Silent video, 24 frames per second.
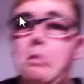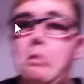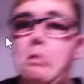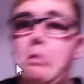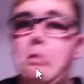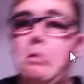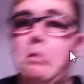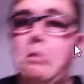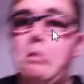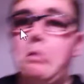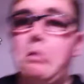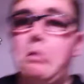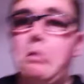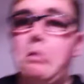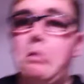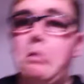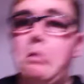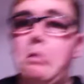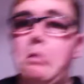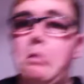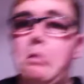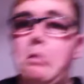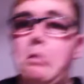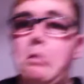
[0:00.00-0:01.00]

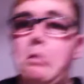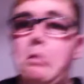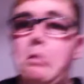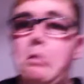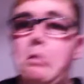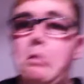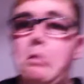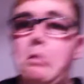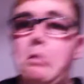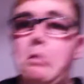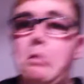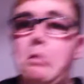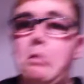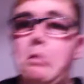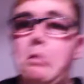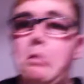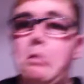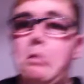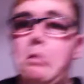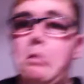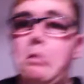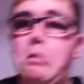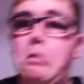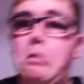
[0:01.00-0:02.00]

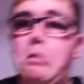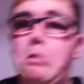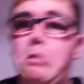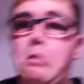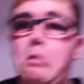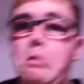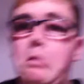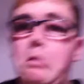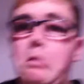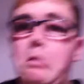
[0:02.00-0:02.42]
Nothing is said.